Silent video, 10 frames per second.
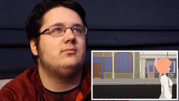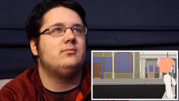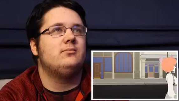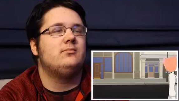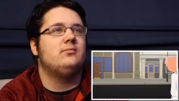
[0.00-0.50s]

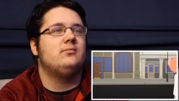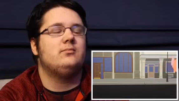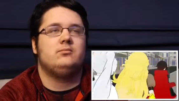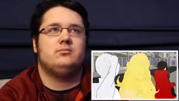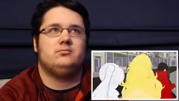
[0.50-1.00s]

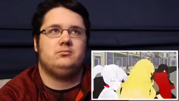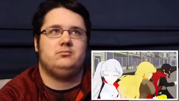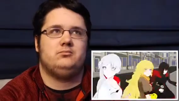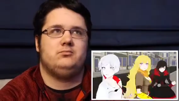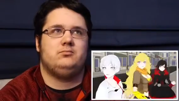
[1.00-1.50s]

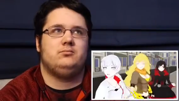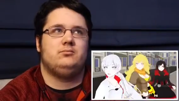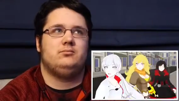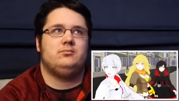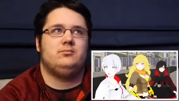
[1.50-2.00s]

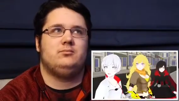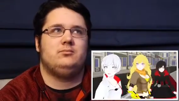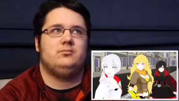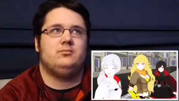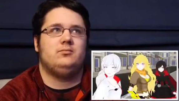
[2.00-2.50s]

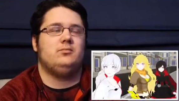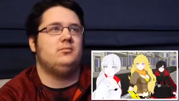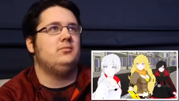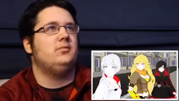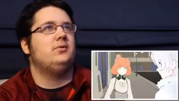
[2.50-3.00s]

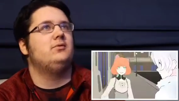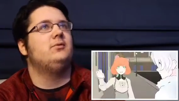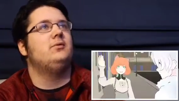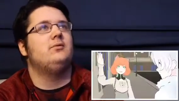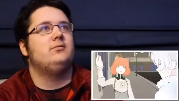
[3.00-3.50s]
[no speech]